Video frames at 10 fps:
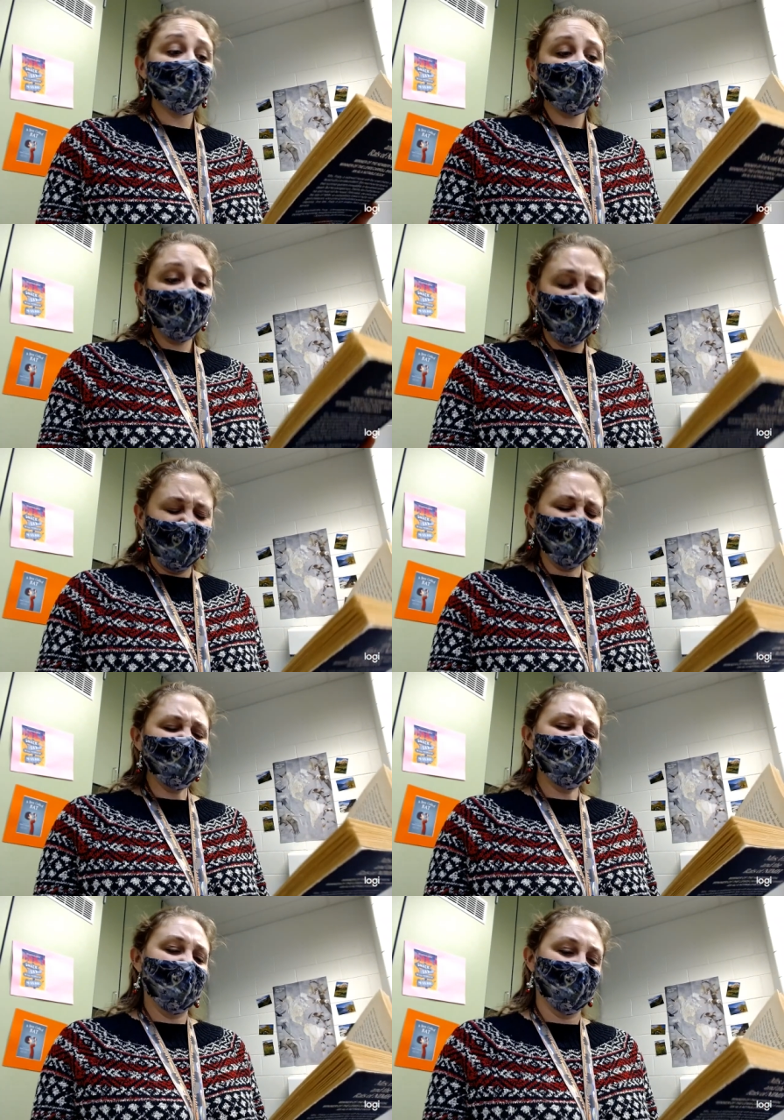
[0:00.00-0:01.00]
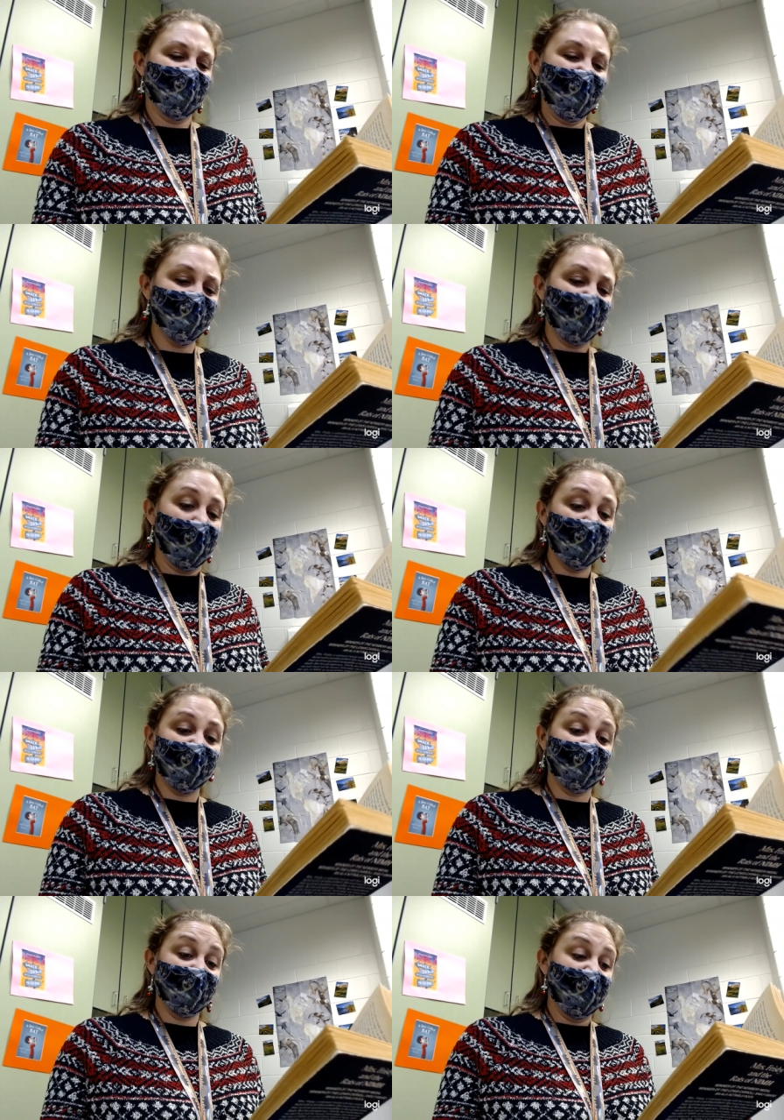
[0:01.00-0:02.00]
He was a young rat, probably the
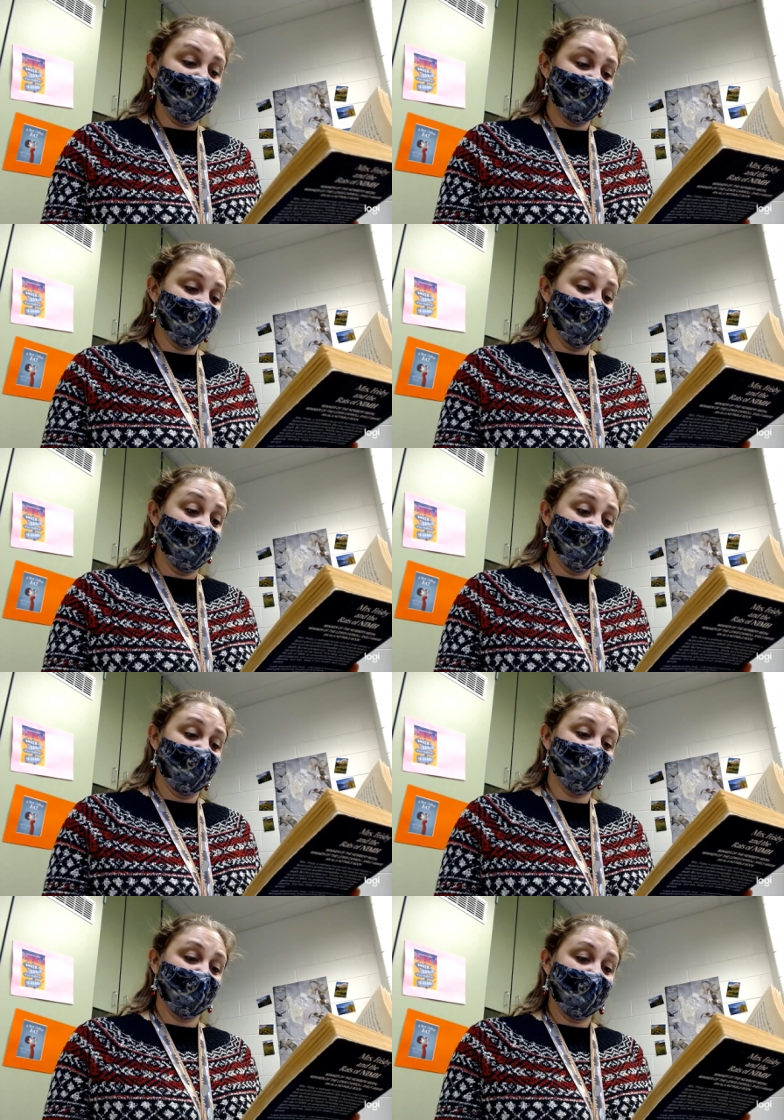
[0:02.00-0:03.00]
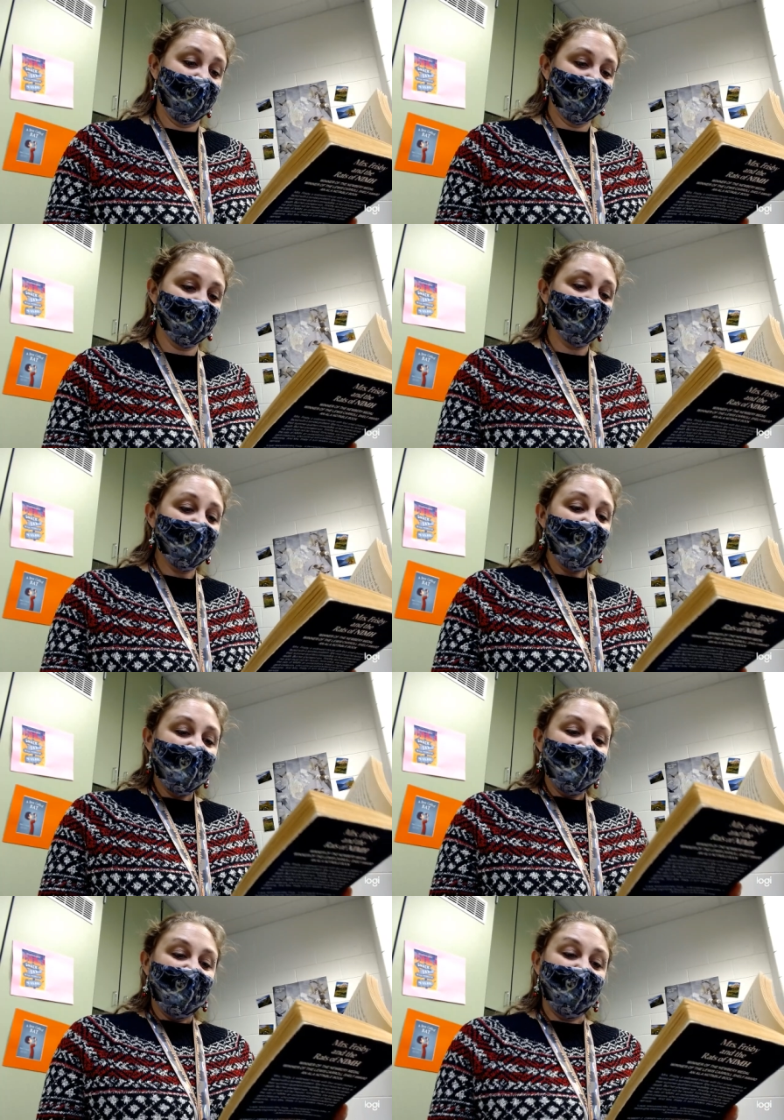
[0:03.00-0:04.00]
youngest of all that had been caught,
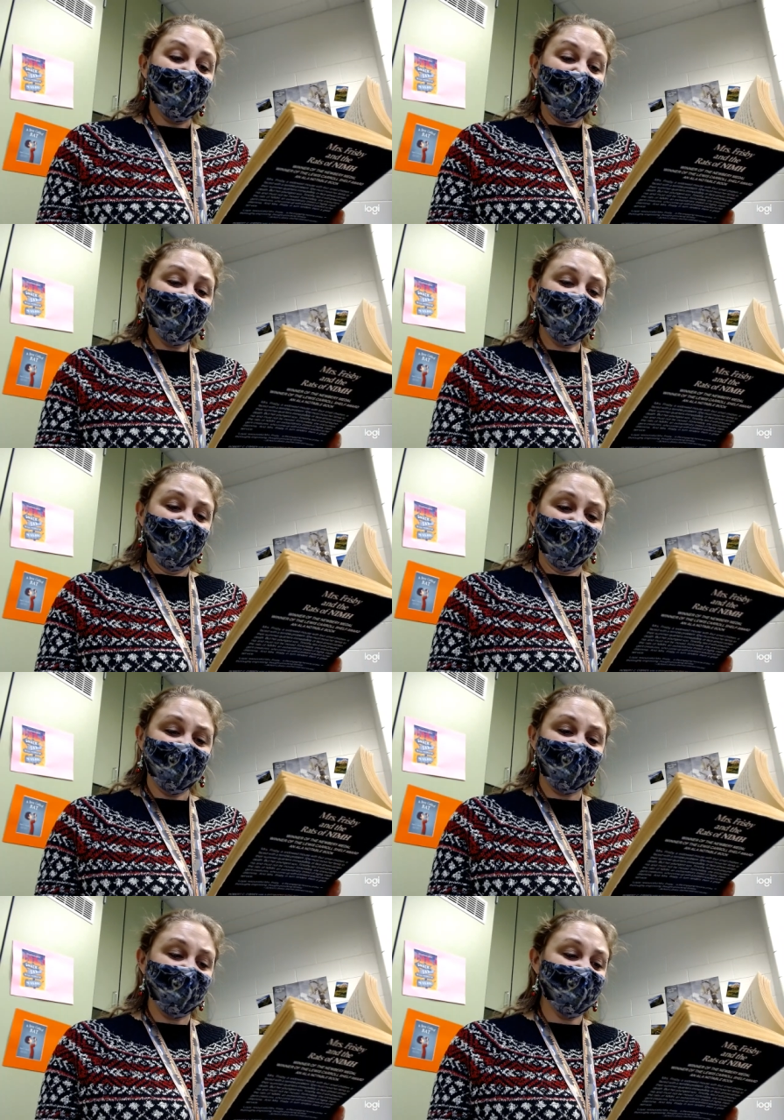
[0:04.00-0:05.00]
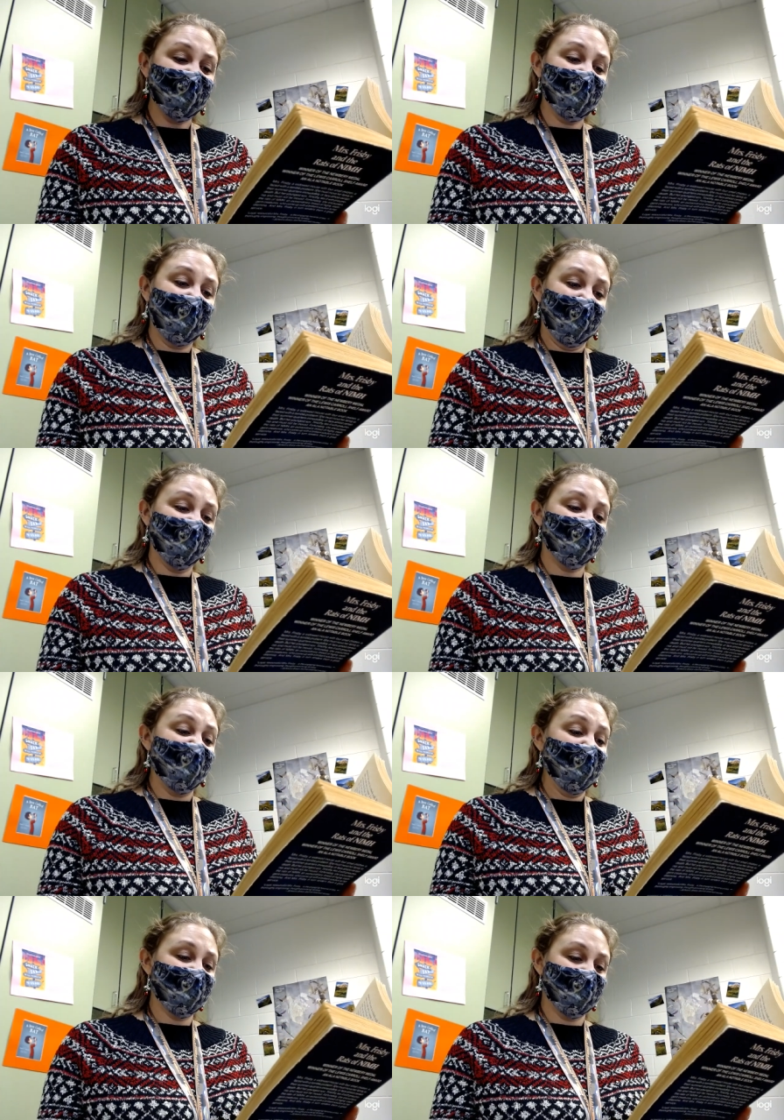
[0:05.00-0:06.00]
and by chance he was in the cage next
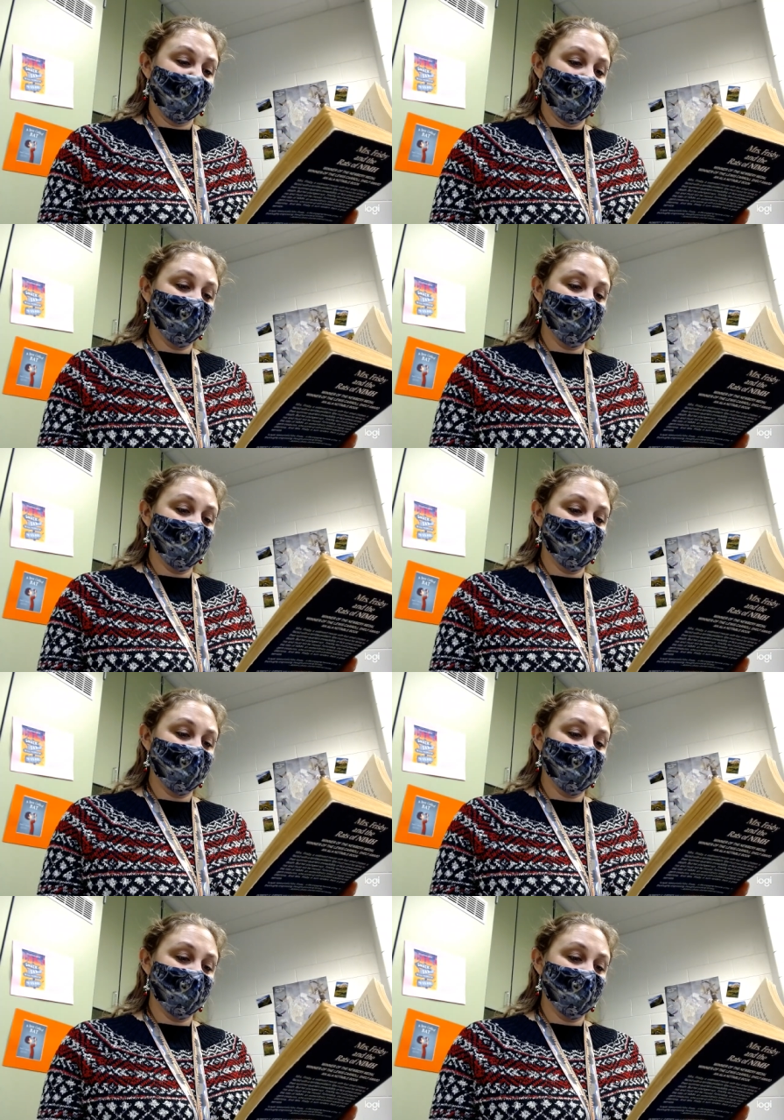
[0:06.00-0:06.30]
to mine.